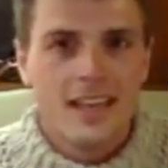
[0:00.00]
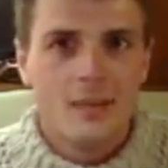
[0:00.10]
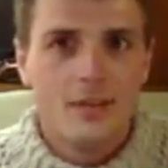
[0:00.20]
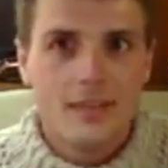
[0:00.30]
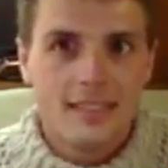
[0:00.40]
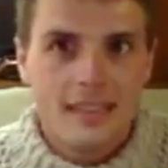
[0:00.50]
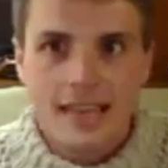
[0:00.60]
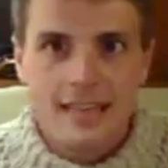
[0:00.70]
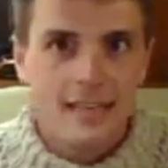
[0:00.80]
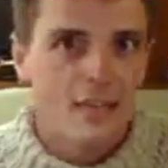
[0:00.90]
a bit of
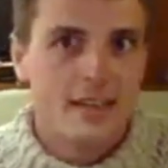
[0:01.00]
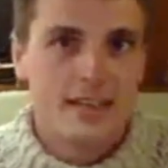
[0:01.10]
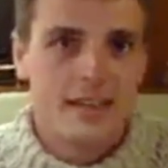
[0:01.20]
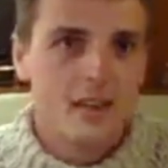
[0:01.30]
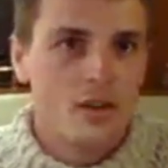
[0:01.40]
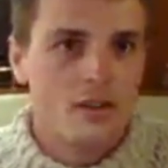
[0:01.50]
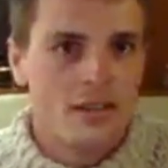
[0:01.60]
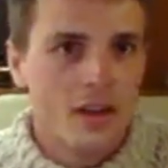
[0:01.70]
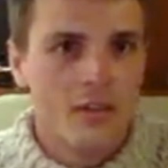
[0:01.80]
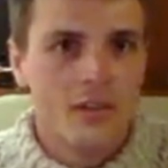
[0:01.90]
anxiety around all
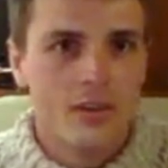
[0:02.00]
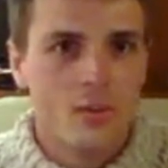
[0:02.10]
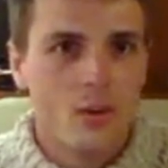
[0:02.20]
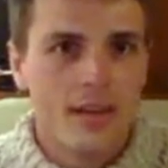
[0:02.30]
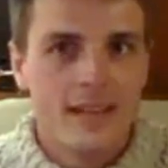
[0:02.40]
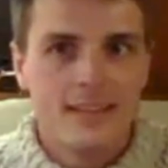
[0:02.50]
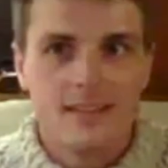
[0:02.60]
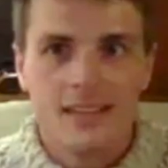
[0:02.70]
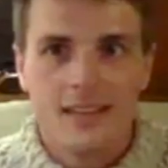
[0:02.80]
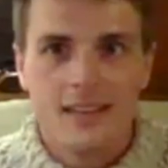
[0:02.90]
the little
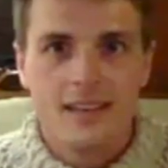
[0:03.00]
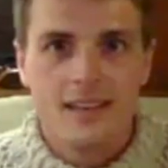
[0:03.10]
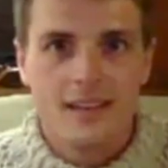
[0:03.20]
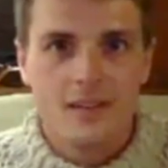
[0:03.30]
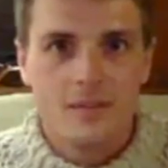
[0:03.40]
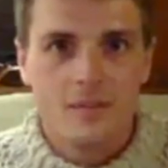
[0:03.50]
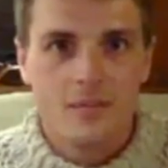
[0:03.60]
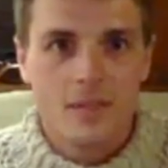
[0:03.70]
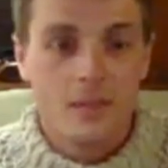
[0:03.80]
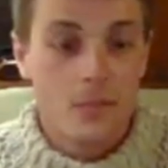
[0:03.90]
ways that
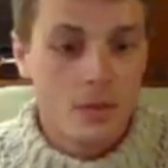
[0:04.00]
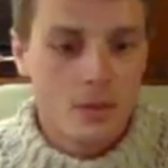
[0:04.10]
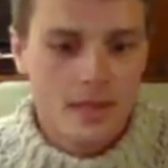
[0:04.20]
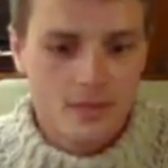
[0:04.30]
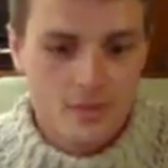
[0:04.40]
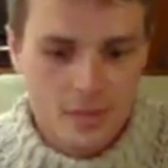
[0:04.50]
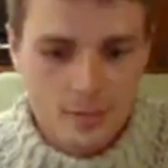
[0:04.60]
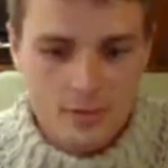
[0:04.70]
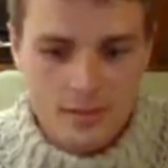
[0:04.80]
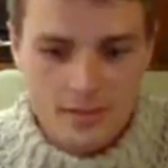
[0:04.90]
and big ways for
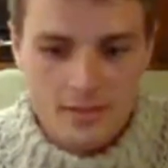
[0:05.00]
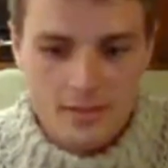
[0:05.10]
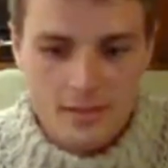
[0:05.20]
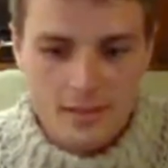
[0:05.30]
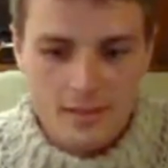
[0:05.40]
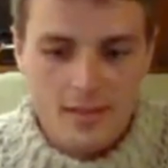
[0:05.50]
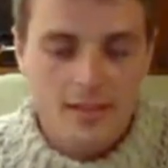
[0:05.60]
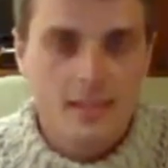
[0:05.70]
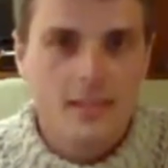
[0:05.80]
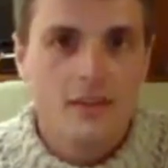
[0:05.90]
some of us
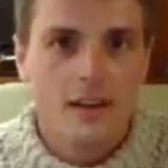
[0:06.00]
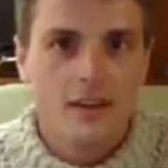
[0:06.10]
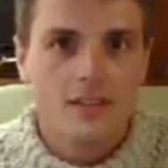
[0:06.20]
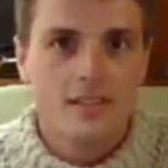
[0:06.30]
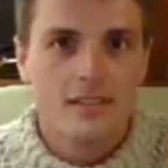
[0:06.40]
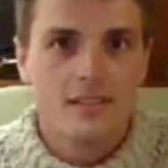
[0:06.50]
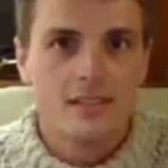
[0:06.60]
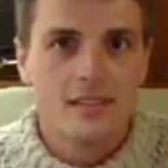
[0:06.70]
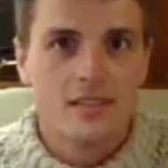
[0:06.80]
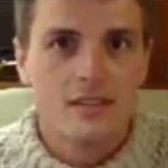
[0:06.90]
that the virus
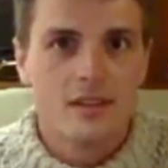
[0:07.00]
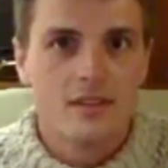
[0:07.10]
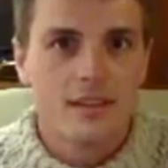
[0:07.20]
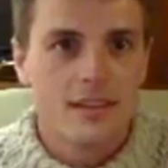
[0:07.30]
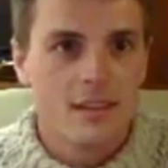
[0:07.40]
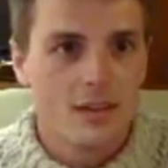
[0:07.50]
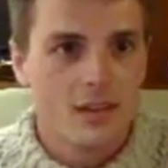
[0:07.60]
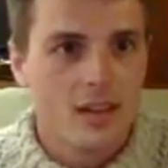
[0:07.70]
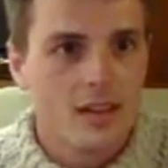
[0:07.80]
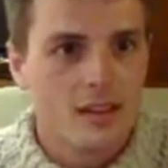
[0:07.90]
is affecting our
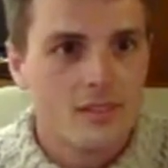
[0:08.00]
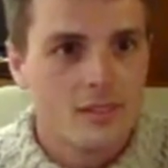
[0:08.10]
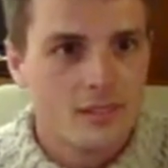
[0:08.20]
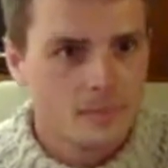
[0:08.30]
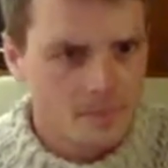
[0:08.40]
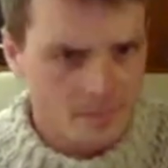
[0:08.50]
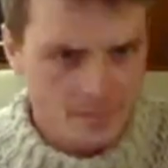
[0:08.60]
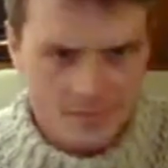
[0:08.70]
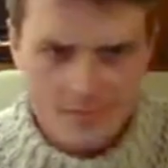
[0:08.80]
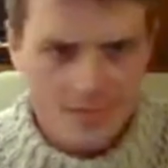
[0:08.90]
lives, and
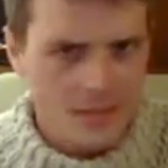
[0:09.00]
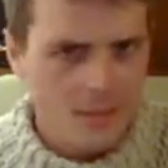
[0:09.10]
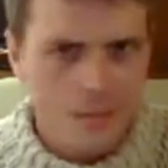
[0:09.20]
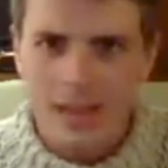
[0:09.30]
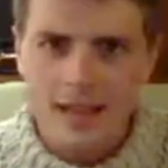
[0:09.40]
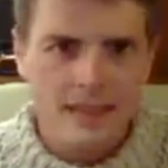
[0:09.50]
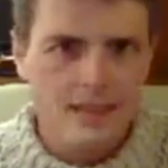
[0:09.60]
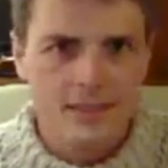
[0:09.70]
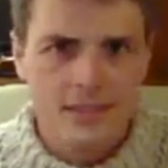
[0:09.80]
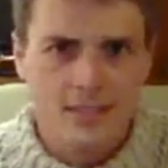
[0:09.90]
plans
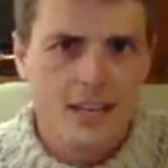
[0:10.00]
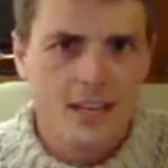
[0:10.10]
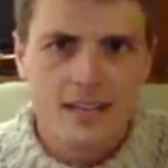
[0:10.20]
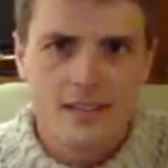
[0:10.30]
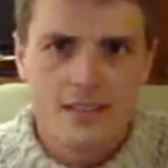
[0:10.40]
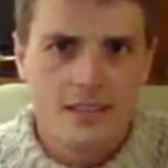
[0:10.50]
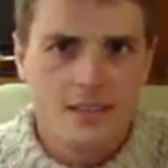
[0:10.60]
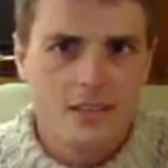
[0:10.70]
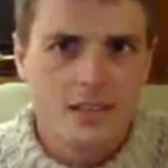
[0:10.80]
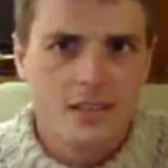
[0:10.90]
having to change,
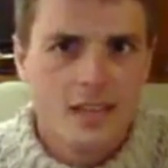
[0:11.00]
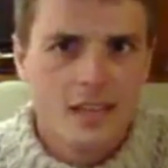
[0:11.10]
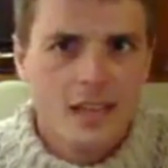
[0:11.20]
etc.